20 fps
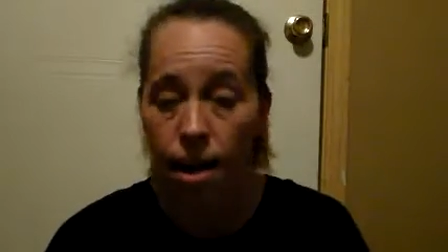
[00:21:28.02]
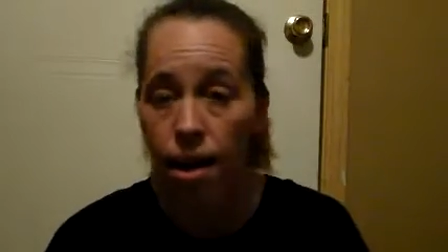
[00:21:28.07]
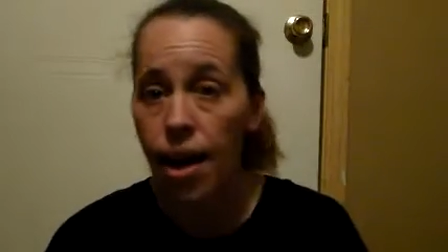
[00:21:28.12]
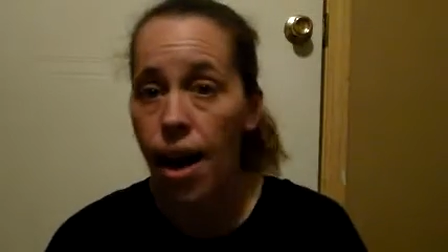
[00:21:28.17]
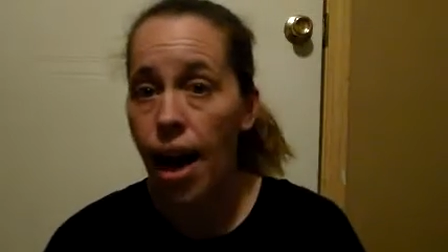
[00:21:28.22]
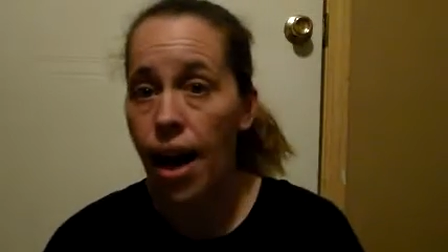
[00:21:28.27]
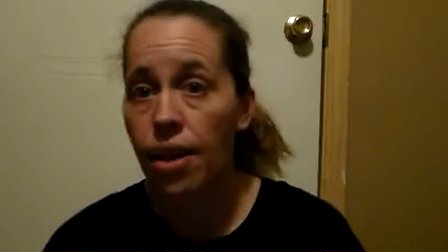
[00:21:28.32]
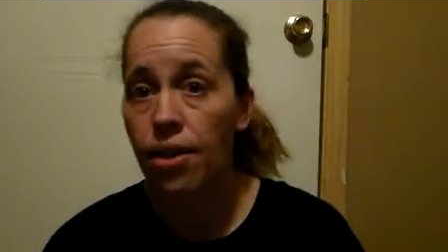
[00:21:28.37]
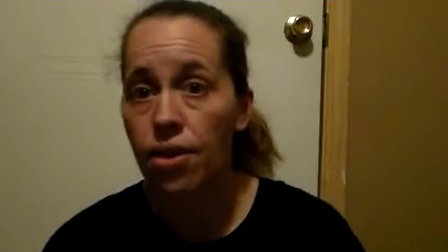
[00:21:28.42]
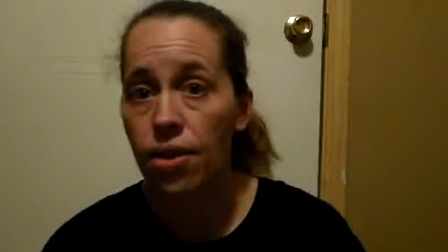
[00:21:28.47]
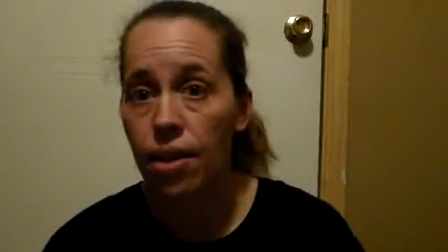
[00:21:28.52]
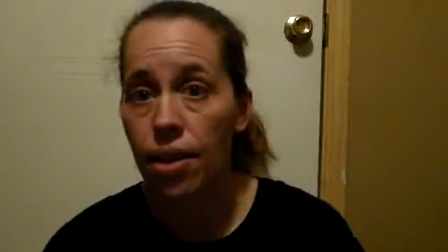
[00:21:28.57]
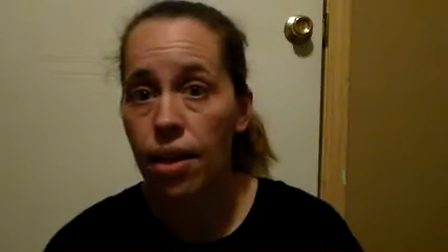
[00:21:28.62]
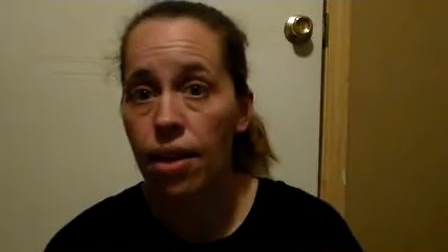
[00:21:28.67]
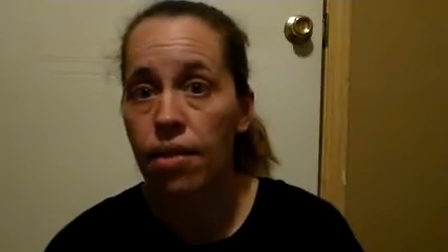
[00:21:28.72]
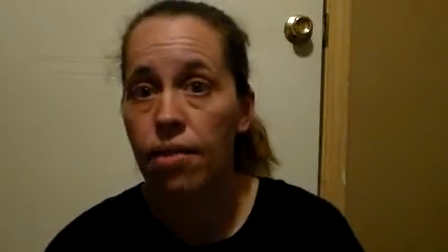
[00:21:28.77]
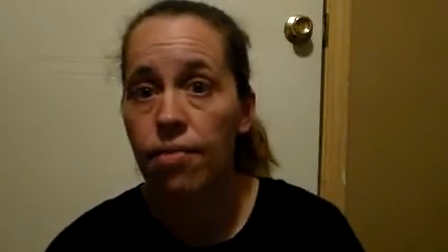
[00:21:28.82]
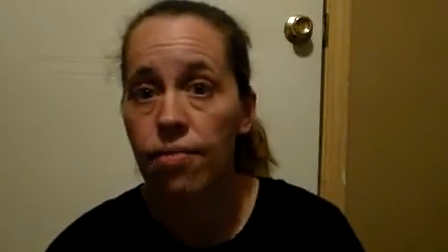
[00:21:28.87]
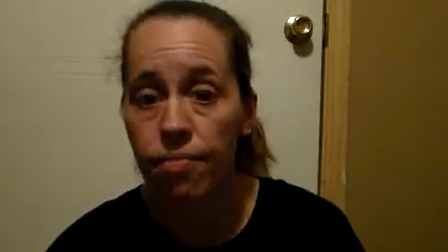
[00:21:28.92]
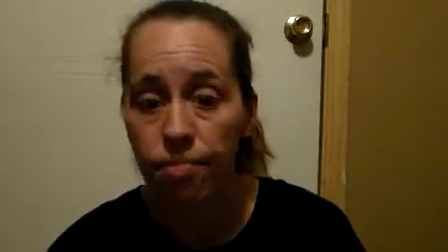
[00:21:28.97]
And I
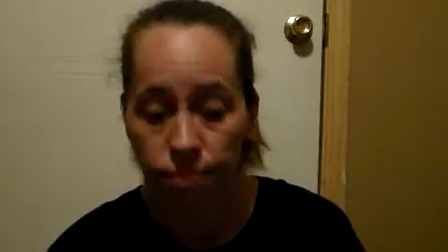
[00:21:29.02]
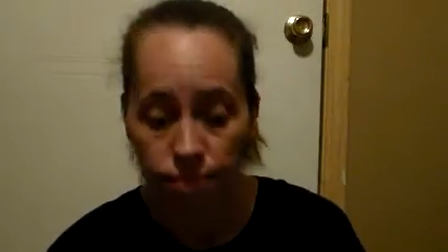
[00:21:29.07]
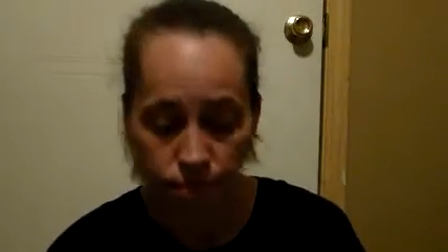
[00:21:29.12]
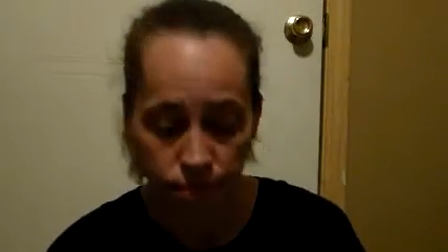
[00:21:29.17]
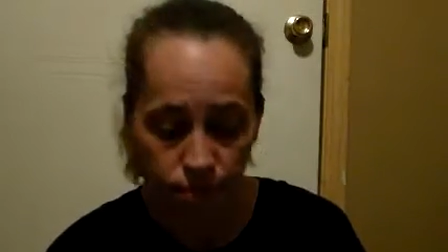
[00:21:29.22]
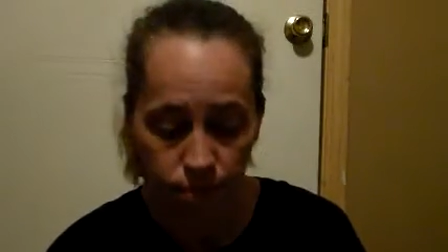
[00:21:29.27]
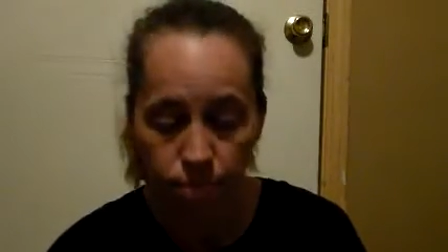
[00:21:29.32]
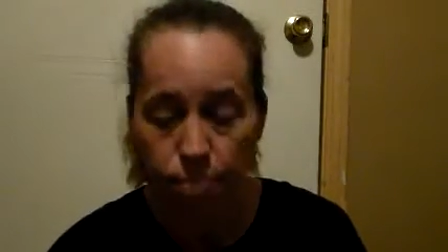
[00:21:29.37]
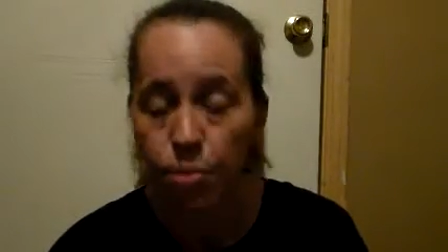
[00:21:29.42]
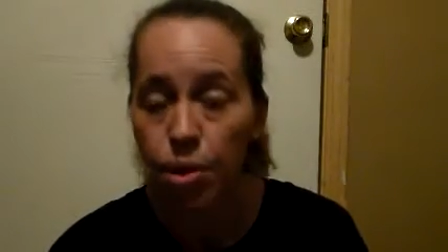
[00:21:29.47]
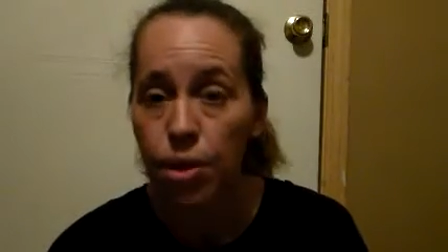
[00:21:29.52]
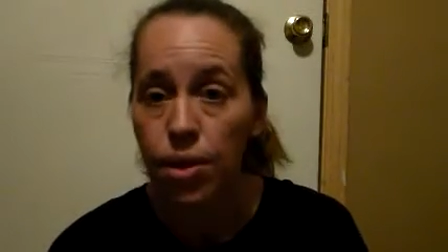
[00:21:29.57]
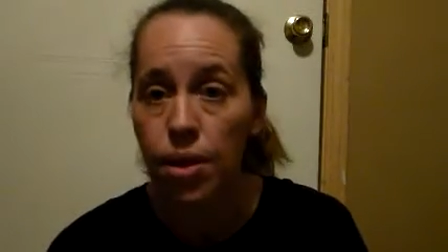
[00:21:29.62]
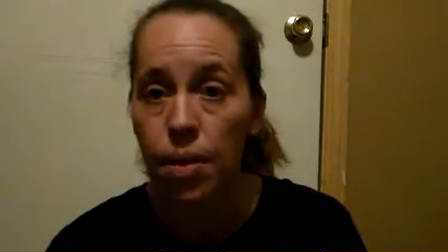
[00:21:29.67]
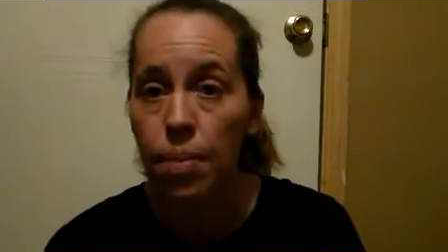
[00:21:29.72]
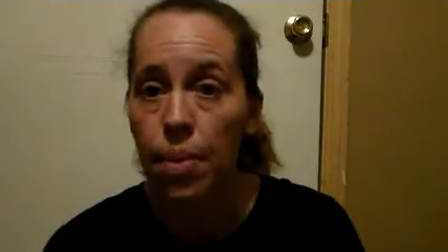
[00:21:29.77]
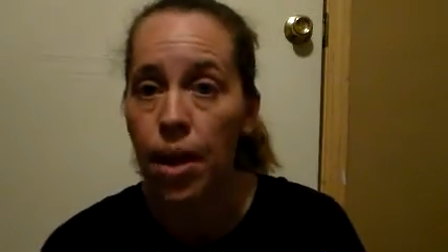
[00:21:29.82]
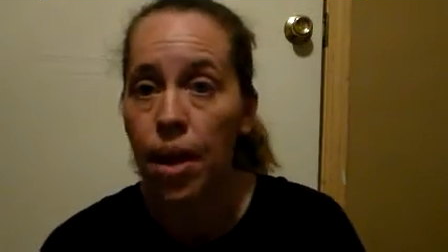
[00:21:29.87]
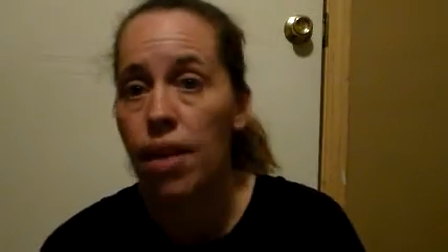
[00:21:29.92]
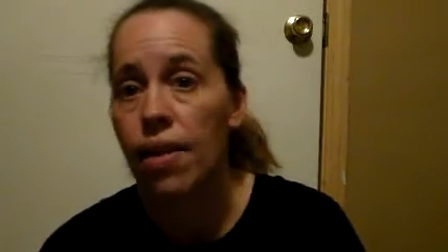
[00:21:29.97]
actually
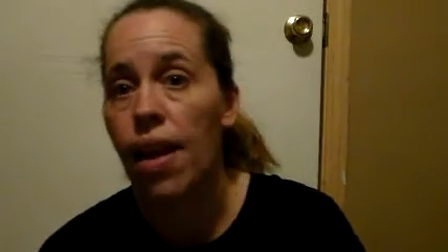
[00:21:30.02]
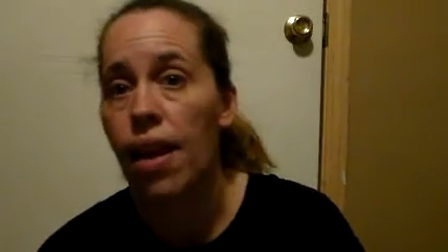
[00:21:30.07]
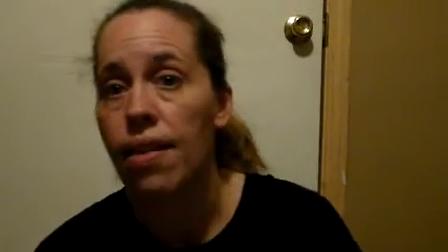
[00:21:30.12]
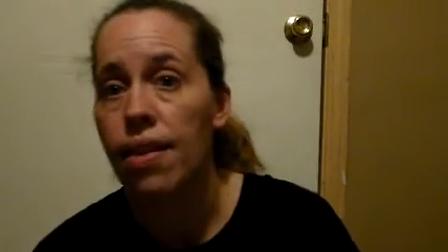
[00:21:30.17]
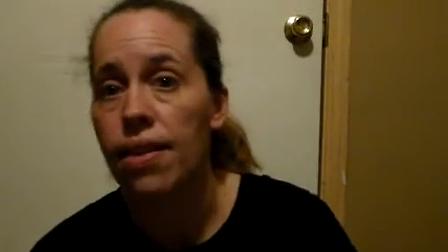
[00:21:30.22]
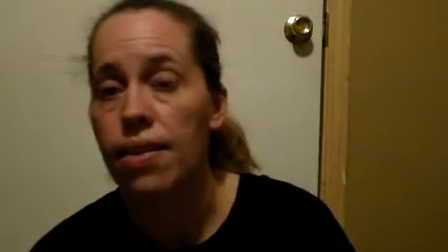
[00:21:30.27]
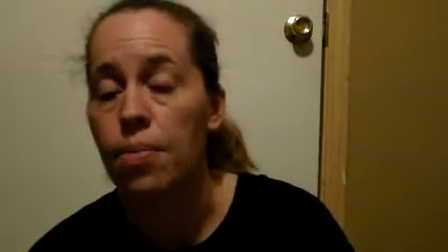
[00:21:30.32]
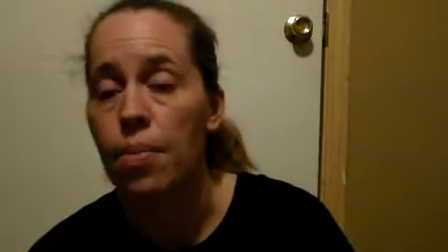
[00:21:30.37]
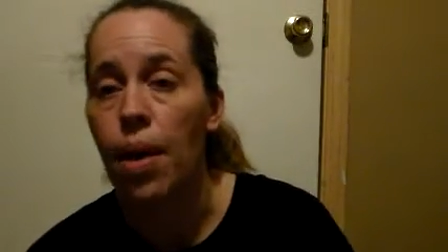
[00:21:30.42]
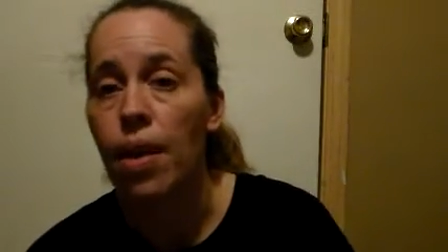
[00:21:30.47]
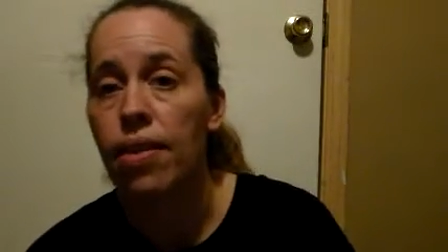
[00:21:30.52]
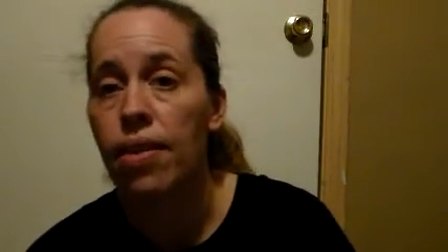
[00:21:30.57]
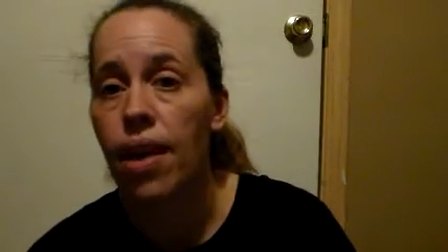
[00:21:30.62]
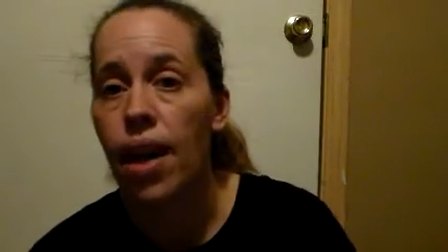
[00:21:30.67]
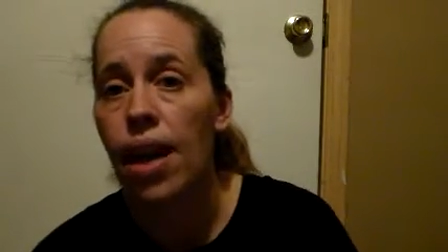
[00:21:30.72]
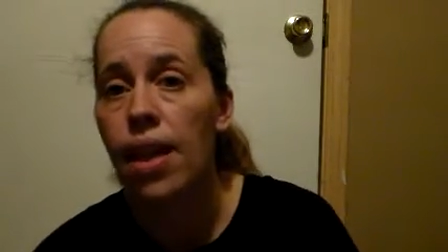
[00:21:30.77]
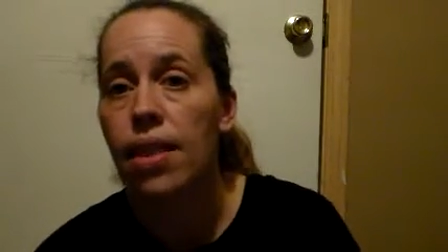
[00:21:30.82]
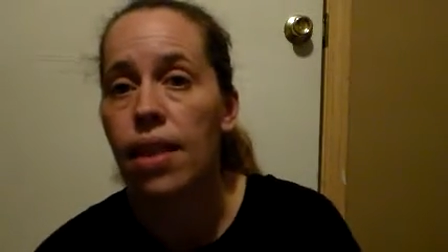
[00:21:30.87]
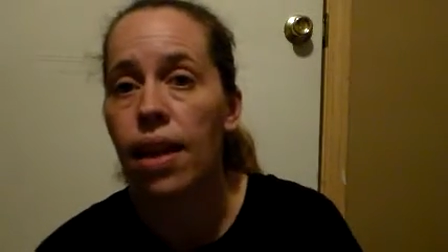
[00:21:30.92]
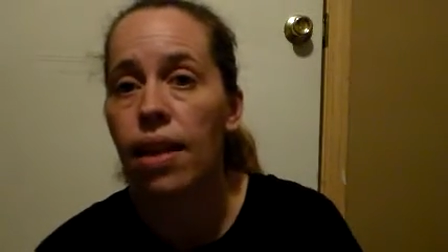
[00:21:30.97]
put something on that this
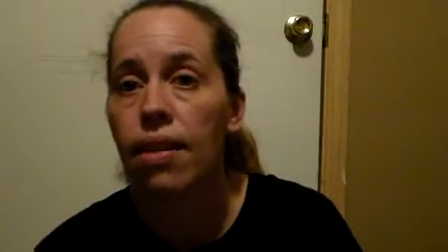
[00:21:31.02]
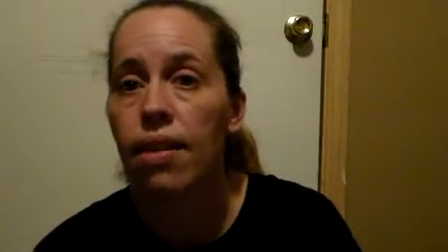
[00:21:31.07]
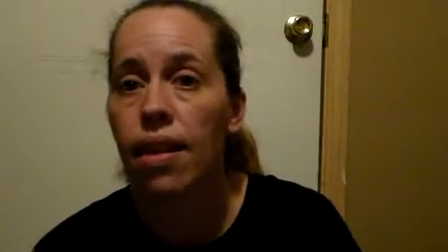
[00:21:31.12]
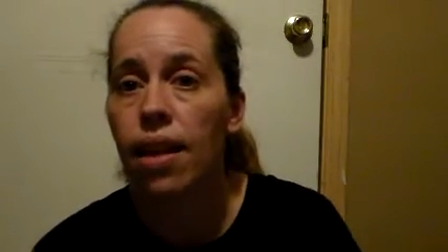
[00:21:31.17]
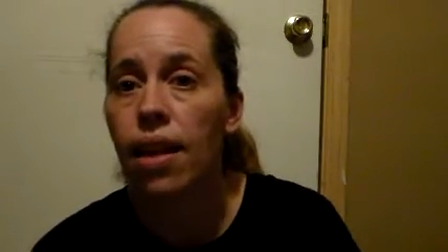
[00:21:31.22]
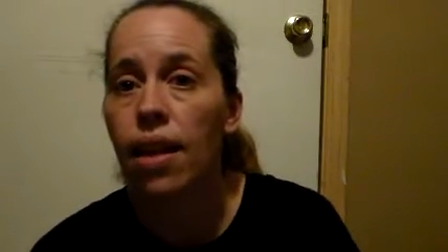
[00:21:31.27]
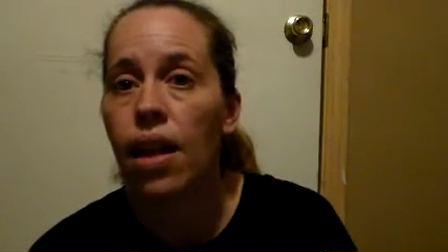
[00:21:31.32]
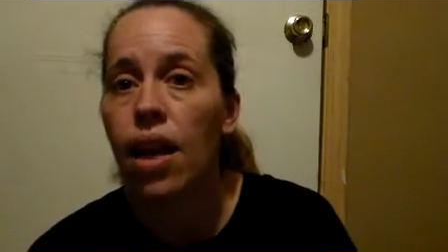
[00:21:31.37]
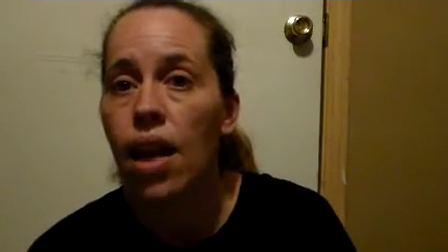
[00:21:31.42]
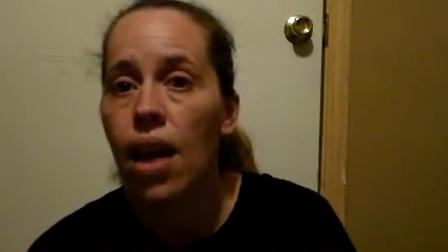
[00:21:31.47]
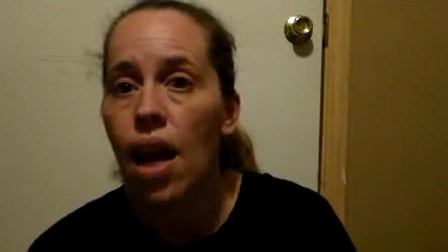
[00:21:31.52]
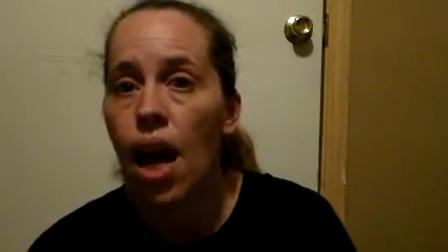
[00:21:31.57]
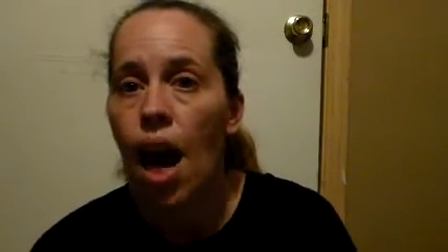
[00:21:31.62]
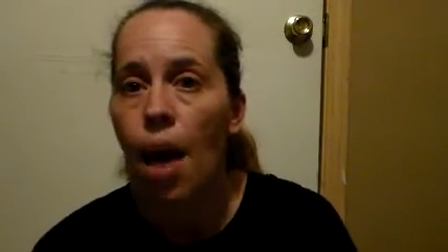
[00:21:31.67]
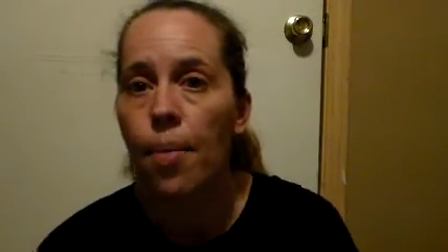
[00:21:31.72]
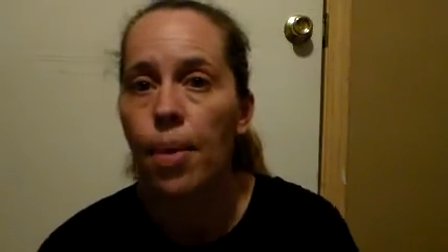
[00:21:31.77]
month that I think that